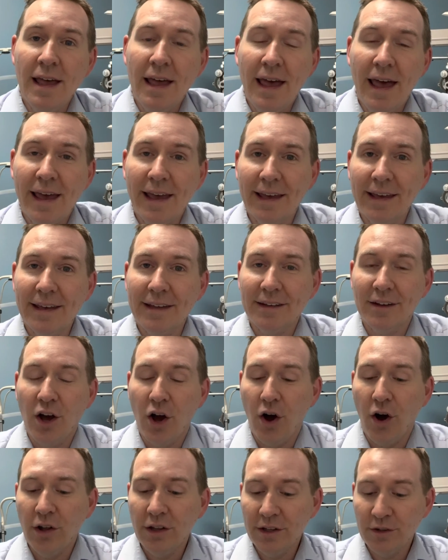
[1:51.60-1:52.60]
And
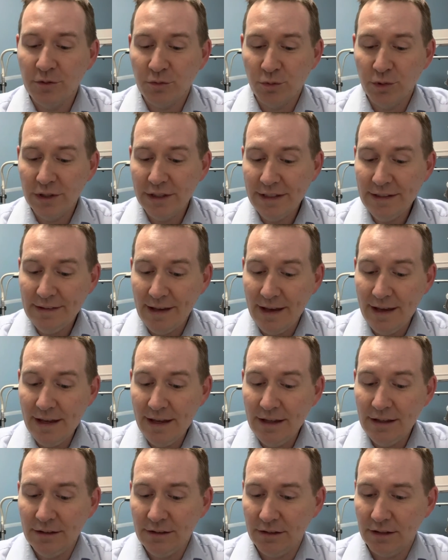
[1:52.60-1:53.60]
all it really
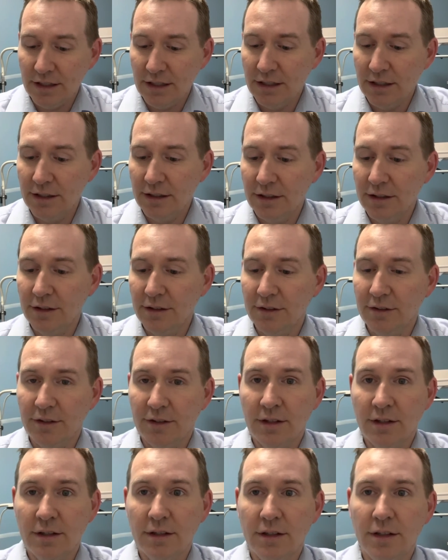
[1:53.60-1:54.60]
takes
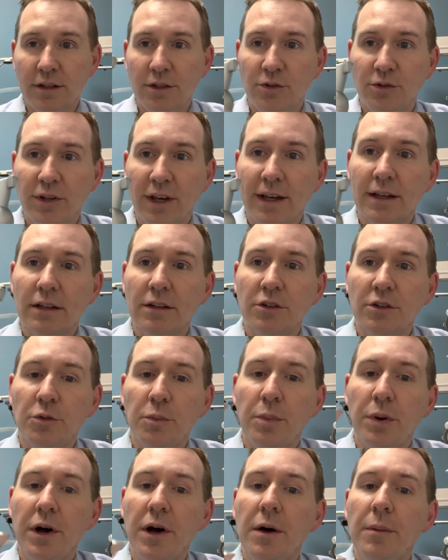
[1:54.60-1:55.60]
is you take a little
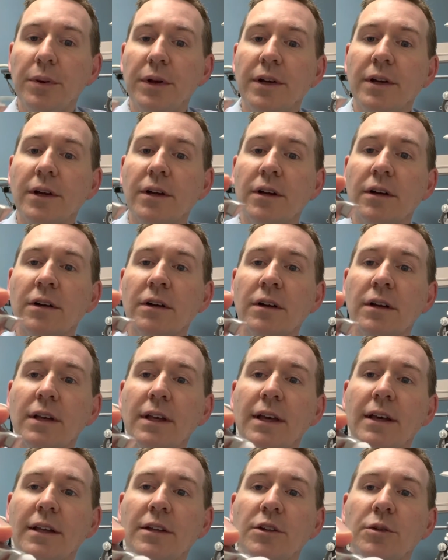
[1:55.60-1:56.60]
pump here
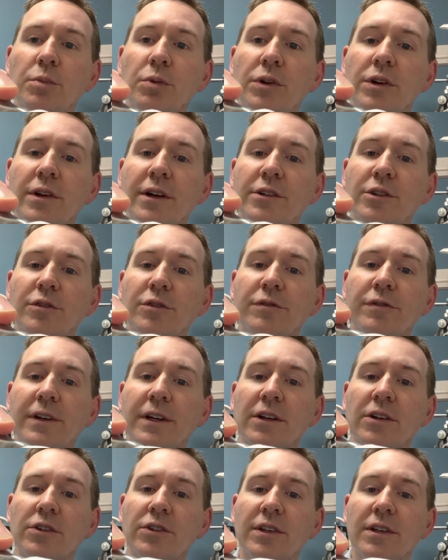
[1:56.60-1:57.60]
and you put it on your
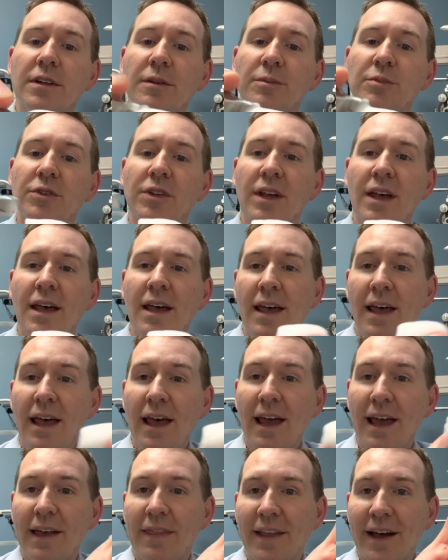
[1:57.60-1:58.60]
fingertips,
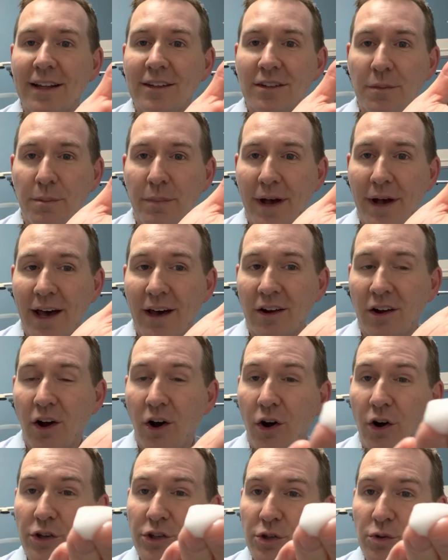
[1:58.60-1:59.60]
and that's about
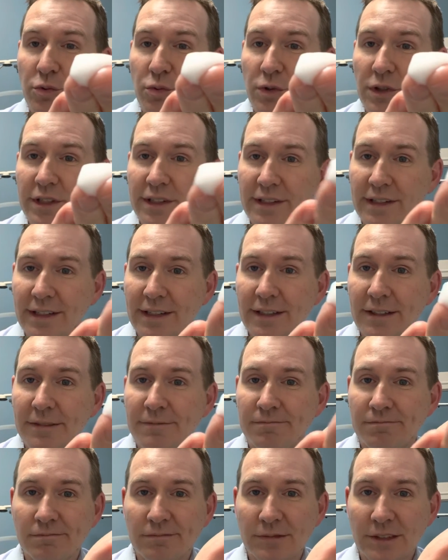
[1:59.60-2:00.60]
all you really
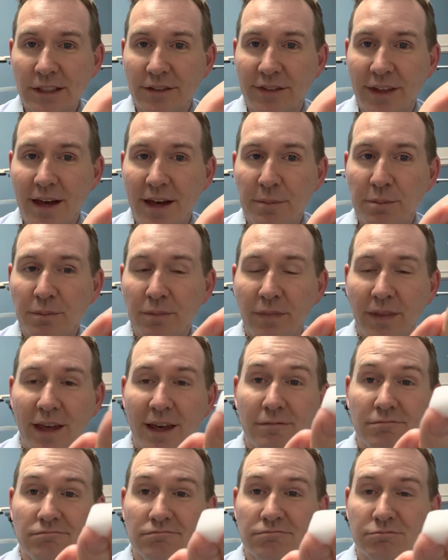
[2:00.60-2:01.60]
need, is
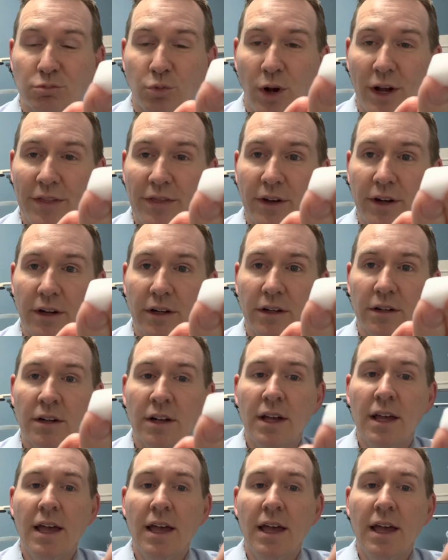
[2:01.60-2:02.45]
that right there.